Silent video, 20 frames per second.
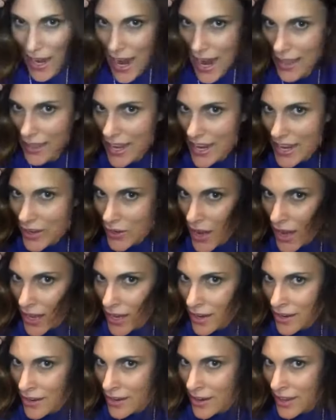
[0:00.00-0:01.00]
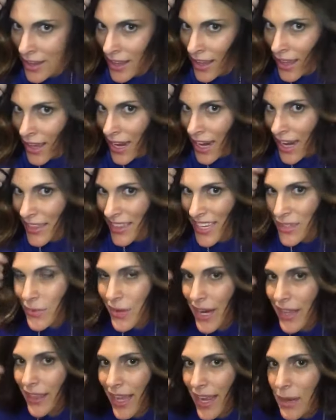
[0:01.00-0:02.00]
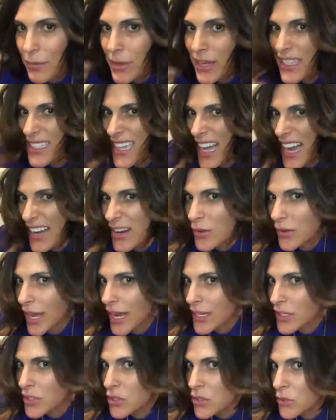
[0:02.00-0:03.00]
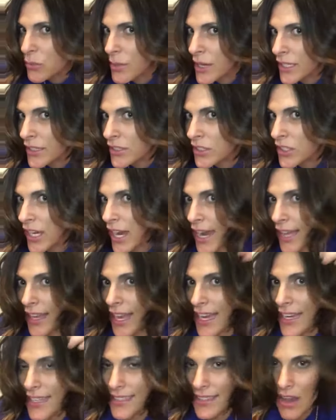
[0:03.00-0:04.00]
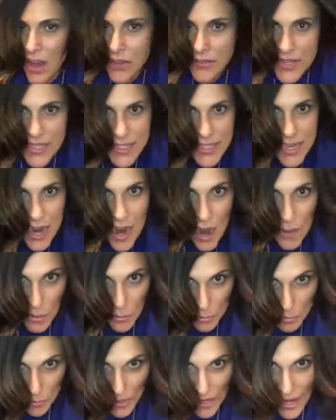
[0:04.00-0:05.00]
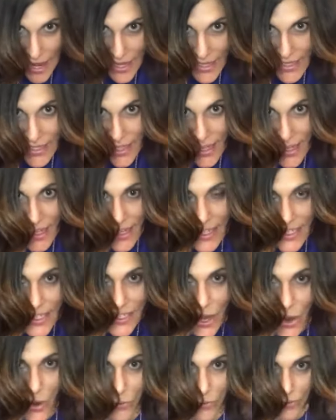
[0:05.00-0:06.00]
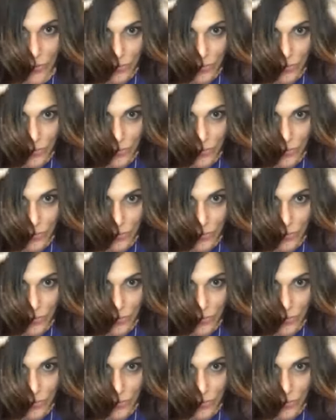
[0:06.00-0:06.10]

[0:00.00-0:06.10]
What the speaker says: highlight your hair. And that's what I like because I don't like too much highlights. Obviously I'm a brunette, so